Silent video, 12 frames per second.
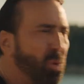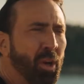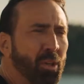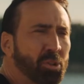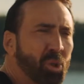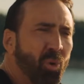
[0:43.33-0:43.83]
one
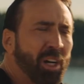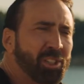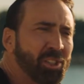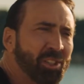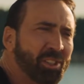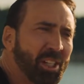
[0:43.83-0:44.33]
of those
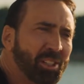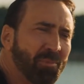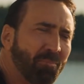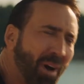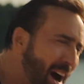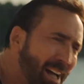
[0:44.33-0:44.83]
questions that's
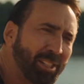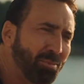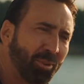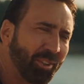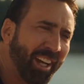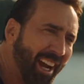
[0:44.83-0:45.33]
impossible to